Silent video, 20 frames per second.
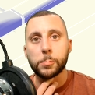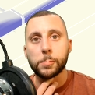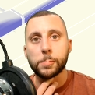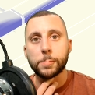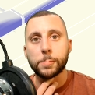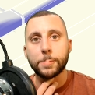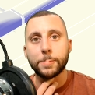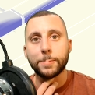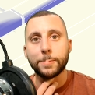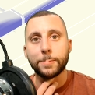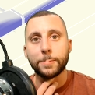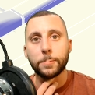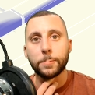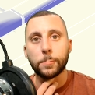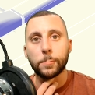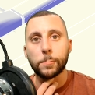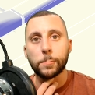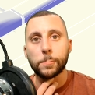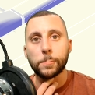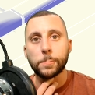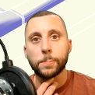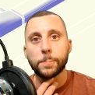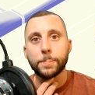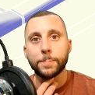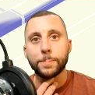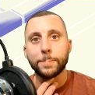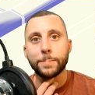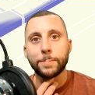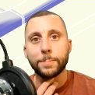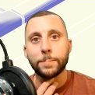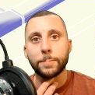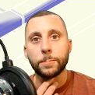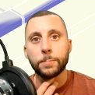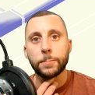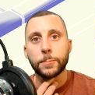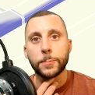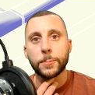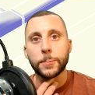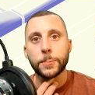Nobody speaks.